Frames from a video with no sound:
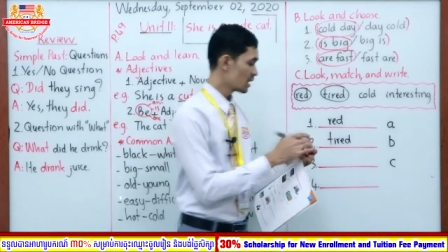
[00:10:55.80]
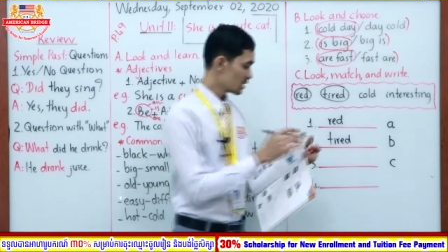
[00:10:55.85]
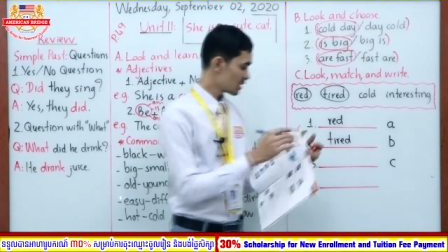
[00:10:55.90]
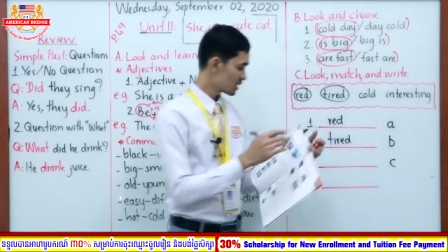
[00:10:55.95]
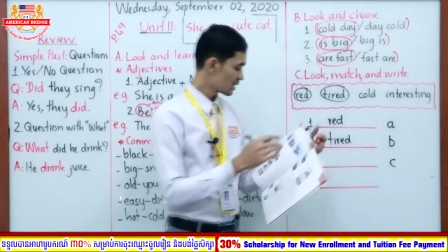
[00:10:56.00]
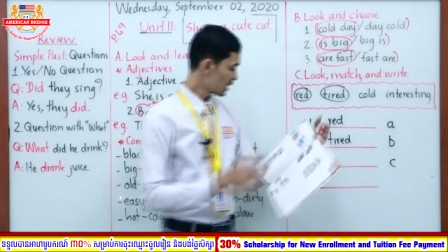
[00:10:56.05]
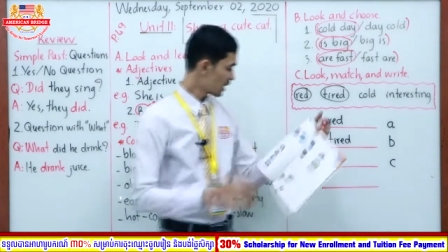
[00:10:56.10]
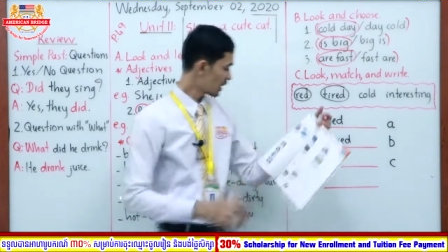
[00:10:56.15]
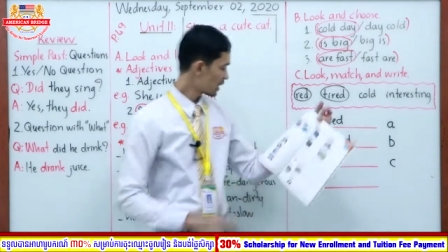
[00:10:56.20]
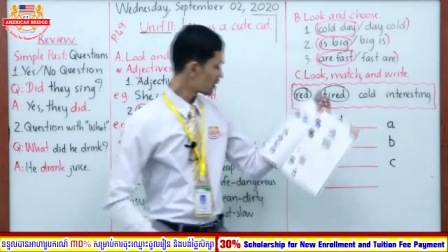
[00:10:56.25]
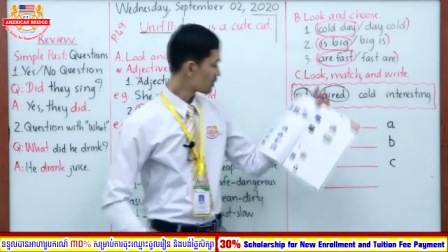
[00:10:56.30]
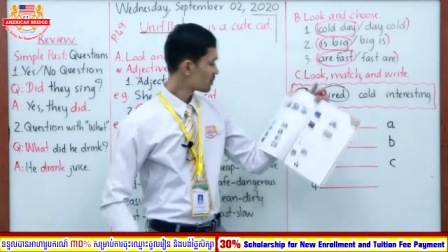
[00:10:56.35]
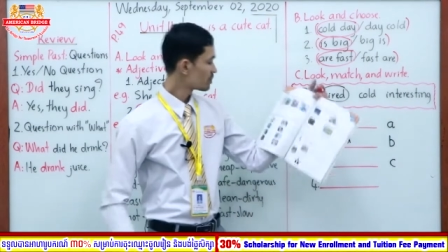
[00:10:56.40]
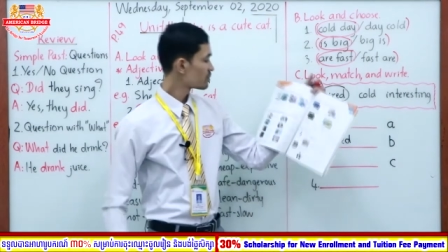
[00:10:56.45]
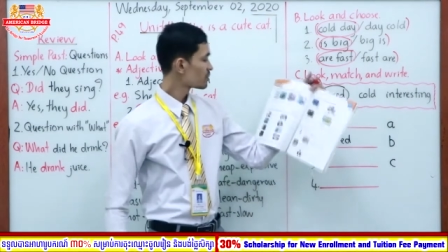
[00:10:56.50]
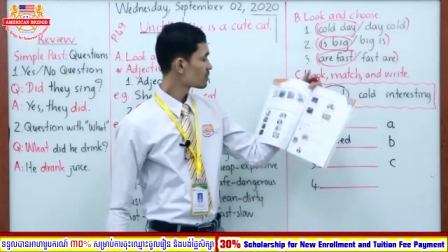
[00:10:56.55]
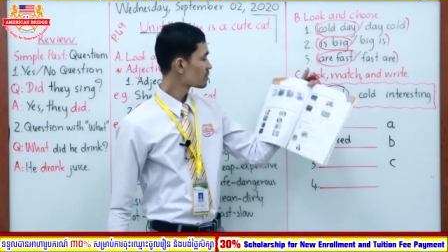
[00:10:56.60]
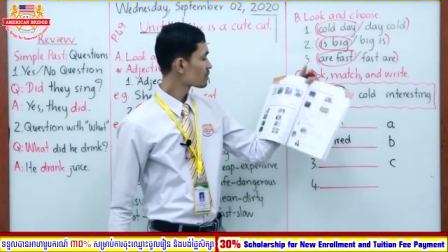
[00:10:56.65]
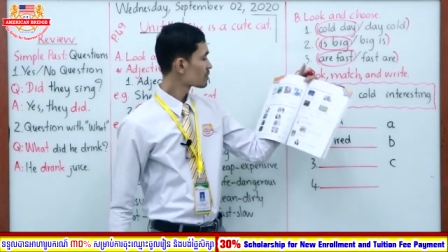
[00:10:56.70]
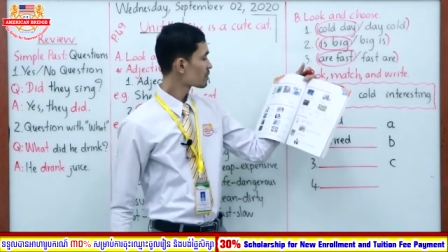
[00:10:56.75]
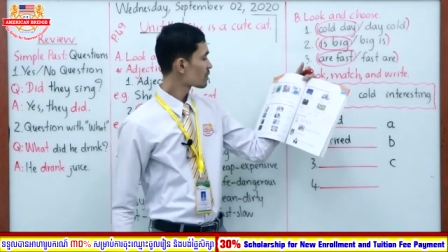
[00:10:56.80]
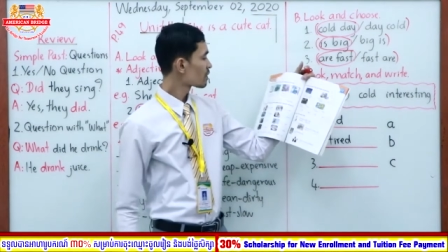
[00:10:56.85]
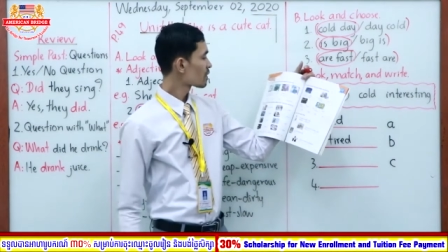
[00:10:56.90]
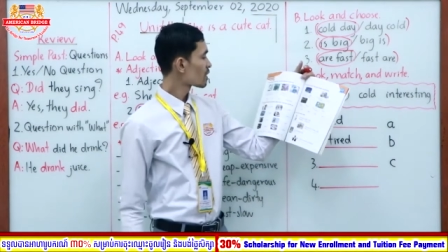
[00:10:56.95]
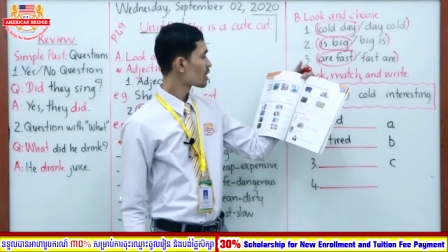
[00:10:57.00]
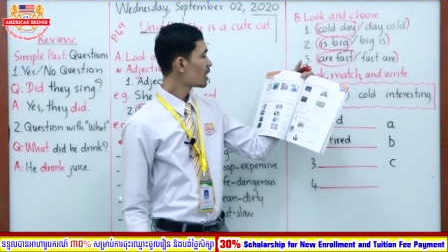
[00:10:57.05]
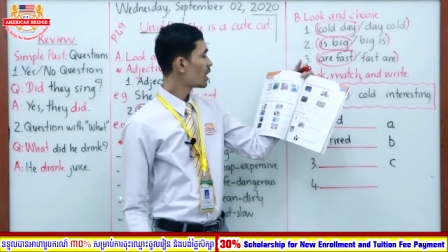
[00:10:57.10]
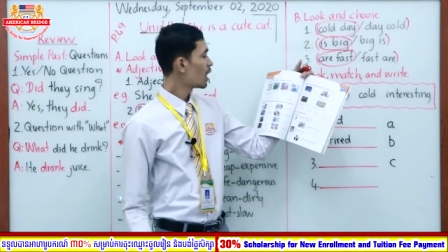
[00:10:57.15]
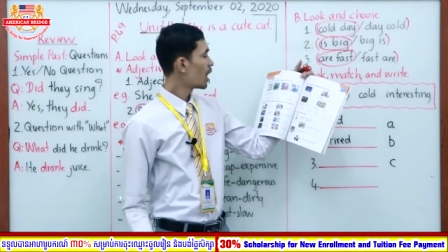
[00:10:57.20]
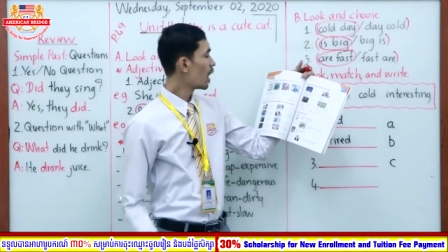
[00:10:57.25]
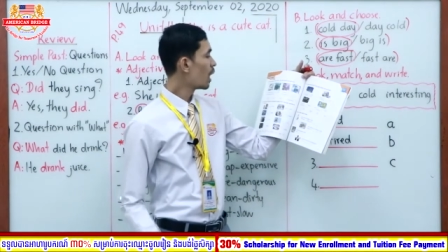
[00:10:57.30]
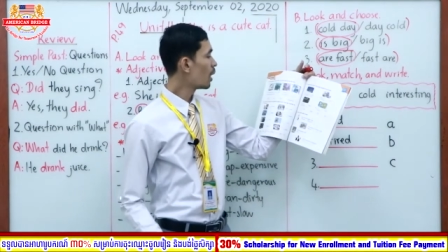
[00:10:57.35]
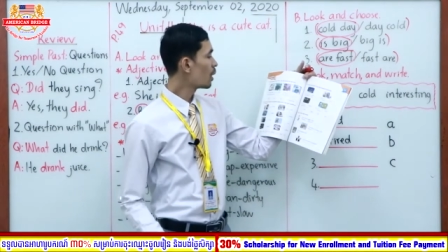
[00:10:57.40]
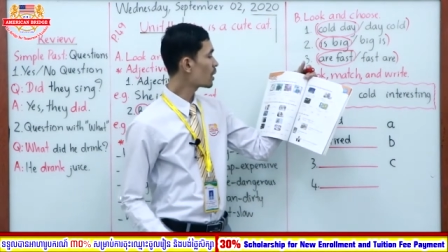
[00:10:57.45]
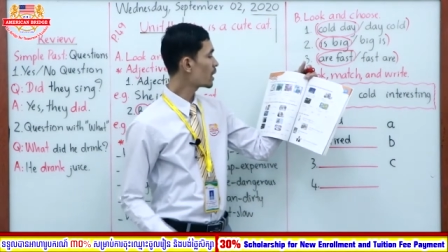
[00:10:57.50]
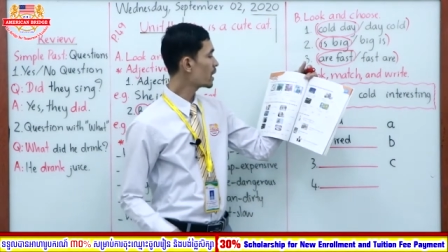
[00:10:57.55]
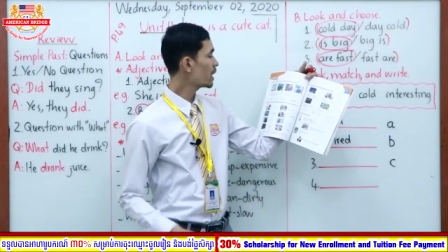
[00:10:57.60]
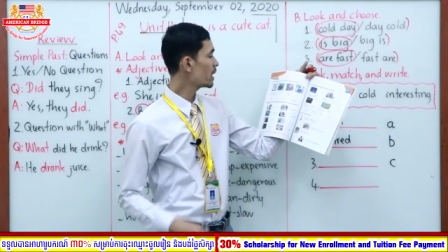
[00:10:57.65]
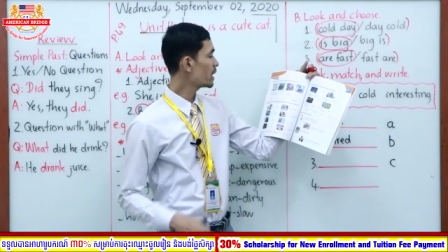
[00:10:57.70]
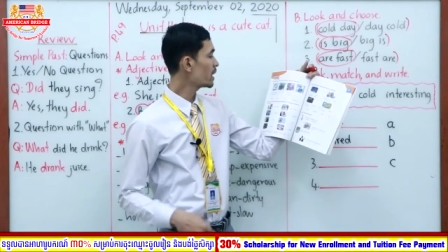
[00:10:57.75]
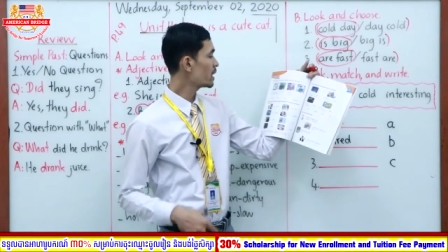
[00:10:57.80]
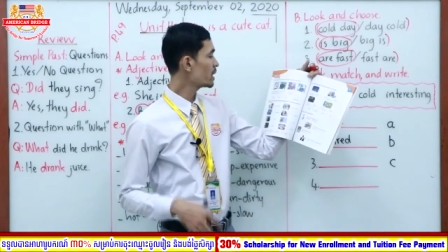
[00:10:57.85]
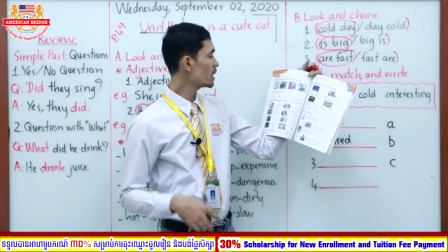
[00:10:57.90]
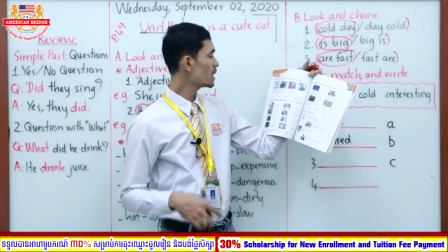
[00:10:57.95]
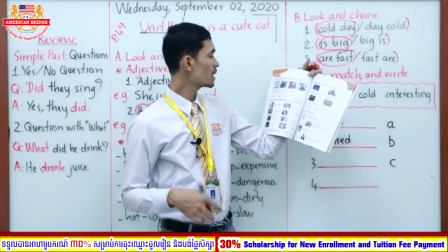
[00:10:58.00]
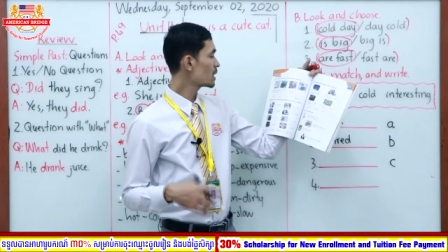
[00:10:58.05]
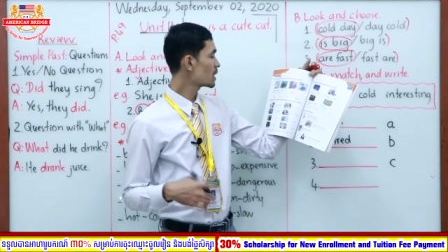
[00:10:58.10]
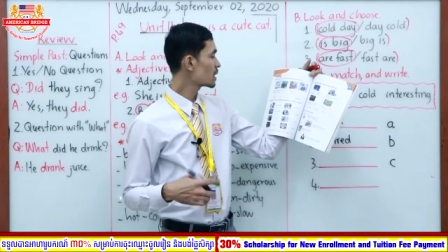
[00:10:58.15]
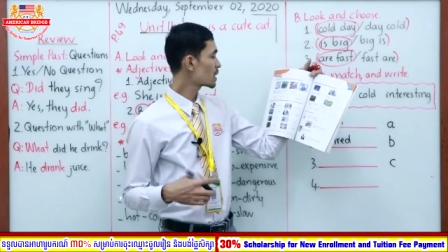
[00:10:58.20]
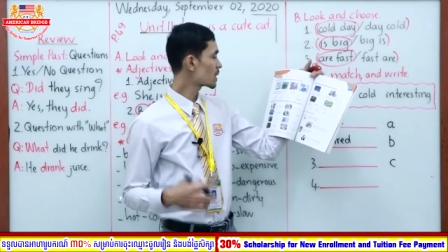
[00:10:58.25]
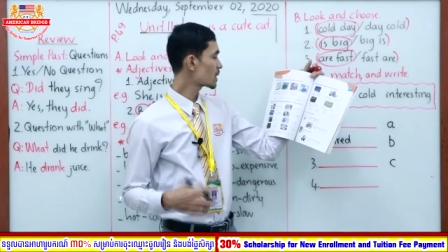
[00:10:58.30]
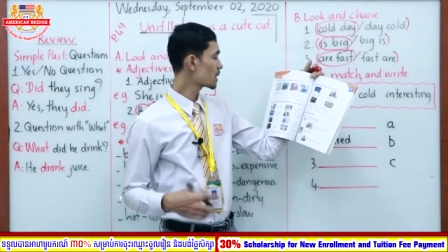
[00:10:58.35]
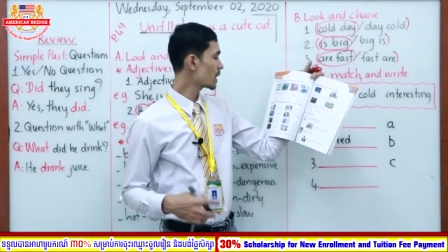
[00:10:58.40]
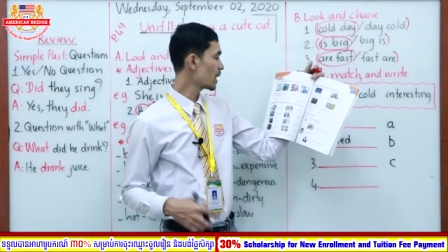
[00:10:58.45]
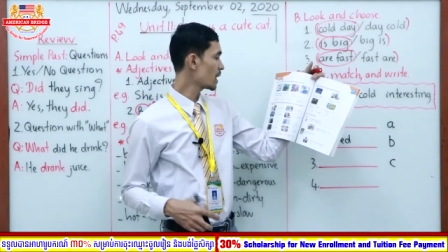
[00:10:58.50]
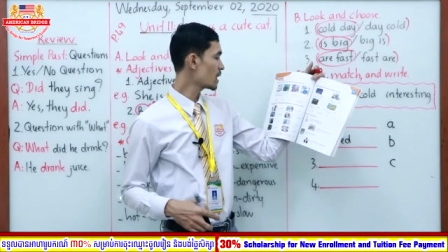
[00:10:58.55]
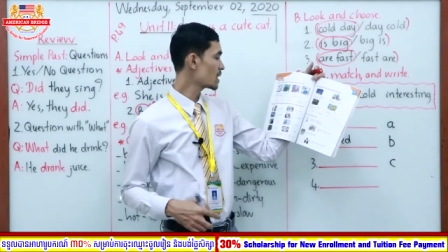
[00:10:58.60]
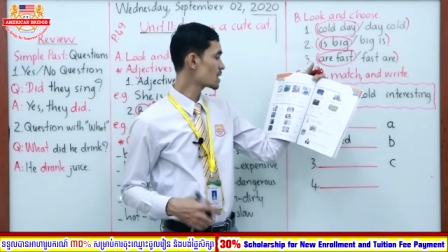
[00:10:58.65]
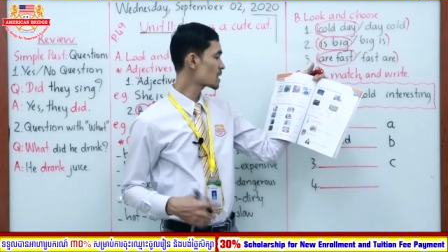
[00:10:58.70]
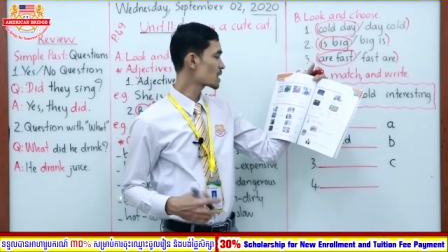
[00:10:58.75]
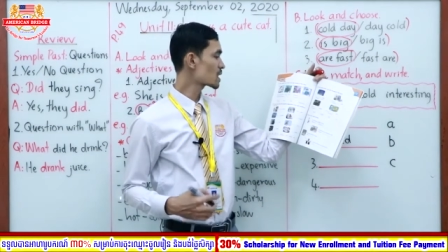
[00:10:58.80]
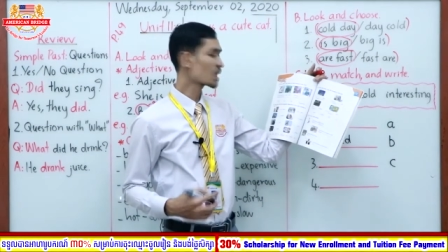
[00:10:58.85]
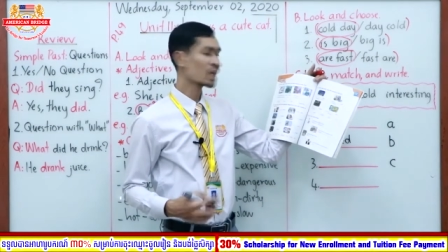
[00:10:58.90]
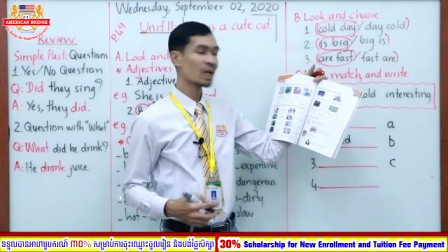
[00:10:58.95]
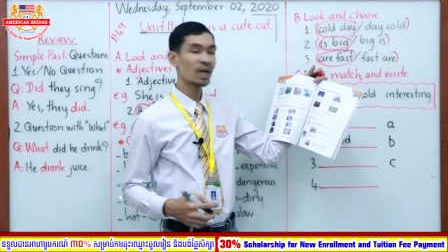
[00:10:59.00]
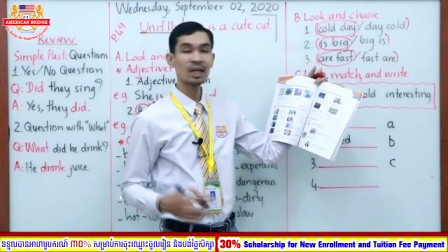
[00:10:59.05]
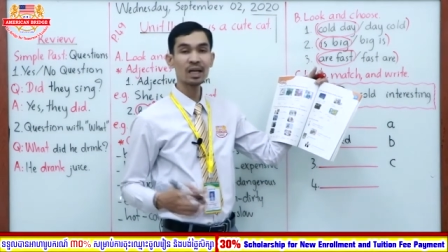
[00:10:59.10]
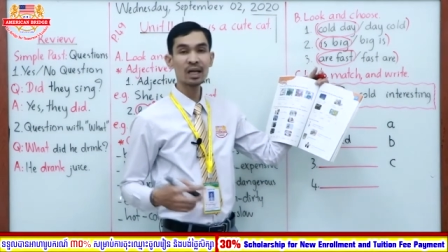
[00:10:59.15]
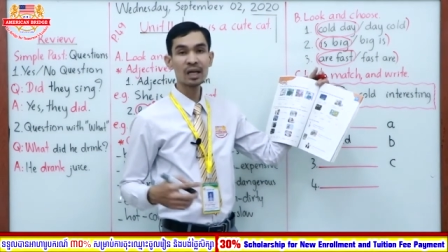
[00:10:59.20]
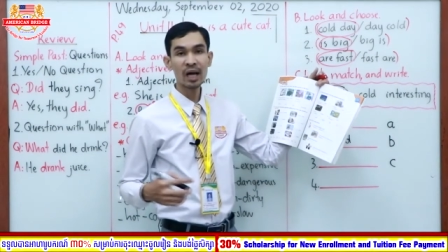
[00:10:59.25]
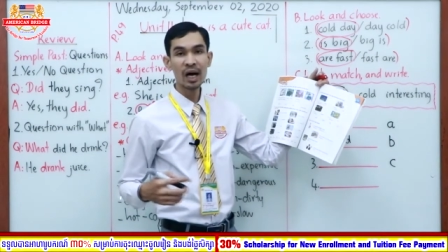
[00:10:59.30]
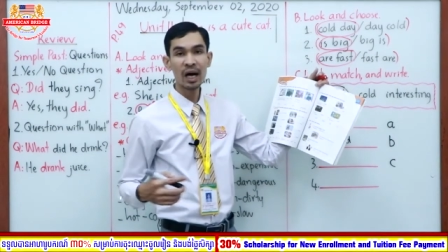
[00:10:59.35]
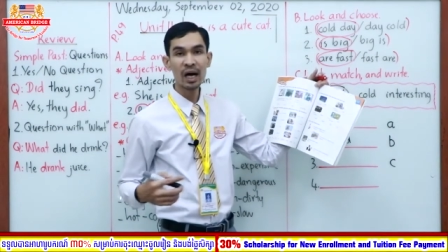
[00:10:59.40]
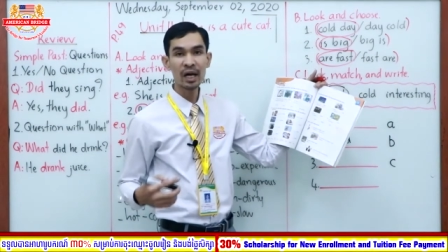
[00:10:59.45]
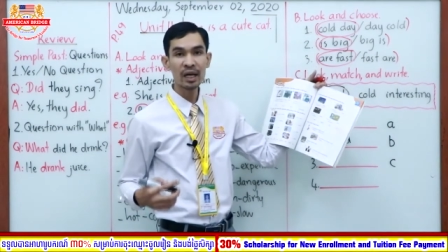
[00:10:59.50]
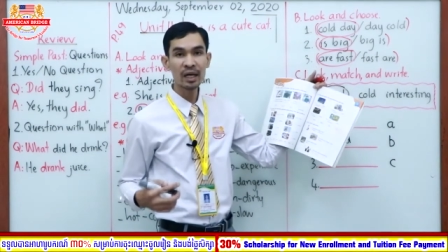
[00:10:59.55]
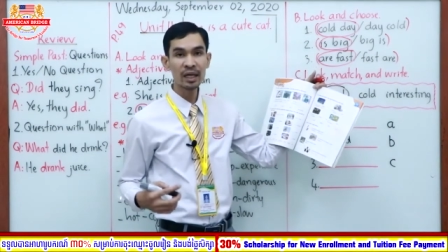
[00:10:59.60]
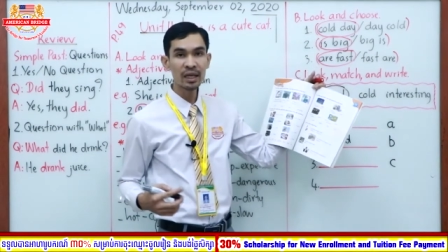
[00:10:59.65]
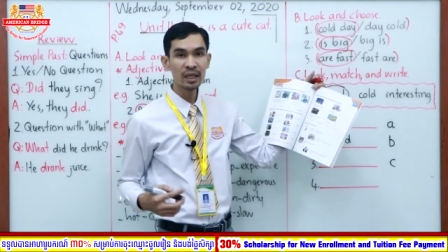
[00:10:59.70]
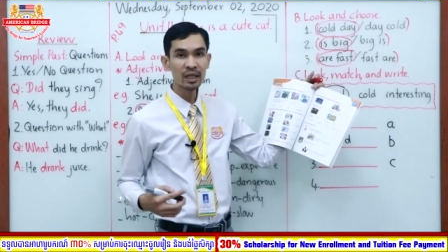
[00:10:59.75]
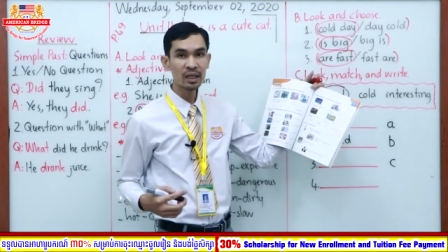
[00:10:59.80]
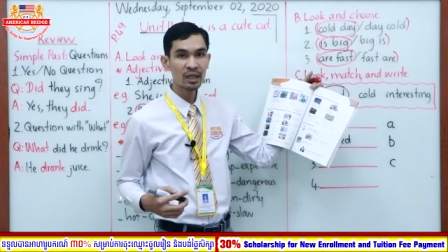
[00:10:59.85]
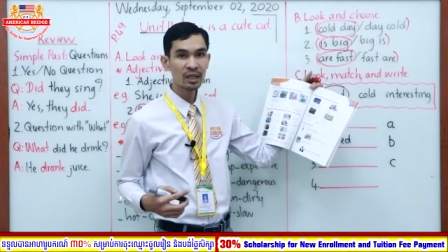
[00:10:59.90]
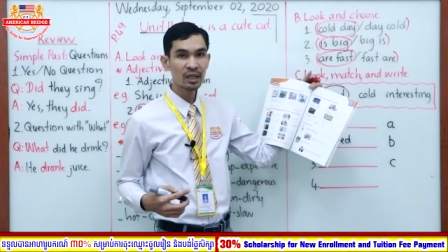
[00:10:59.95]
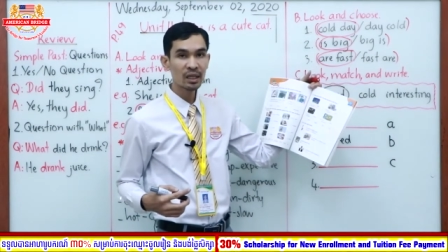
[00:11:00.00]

Yeah. Holy things Canada is, eh?